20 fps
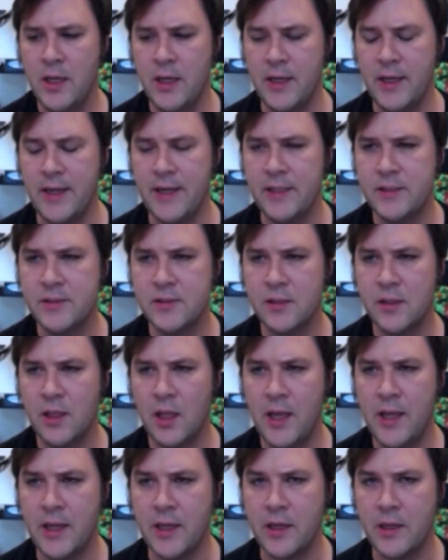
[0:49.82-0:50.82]
It's
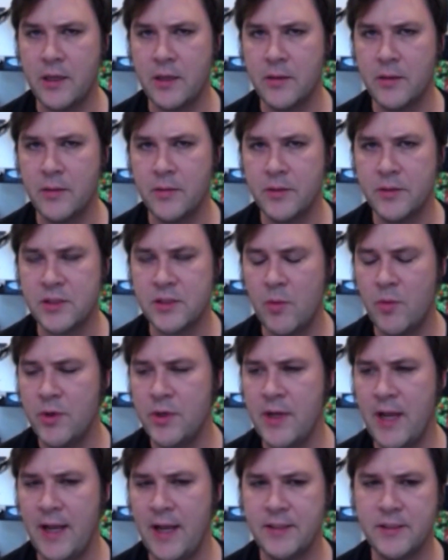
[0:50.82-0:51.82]
like
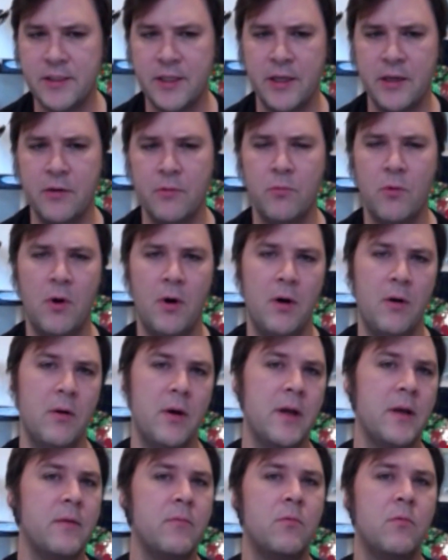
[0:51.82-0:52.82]
someone asking,
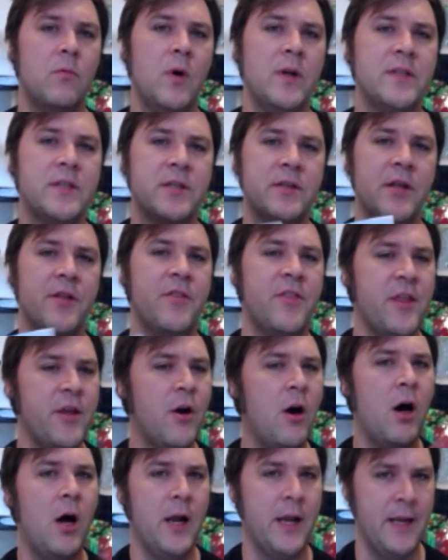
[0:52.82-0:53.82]
well, what's the
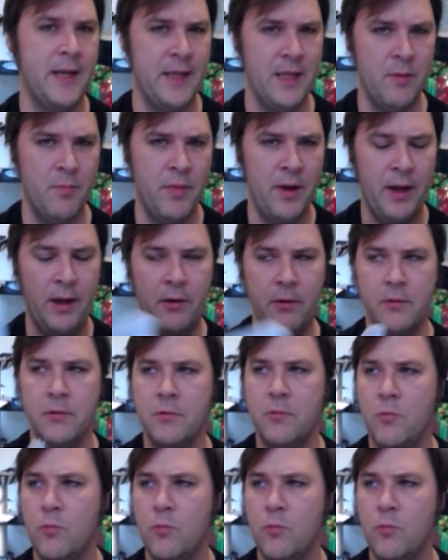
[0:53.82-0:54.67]
Theogony about?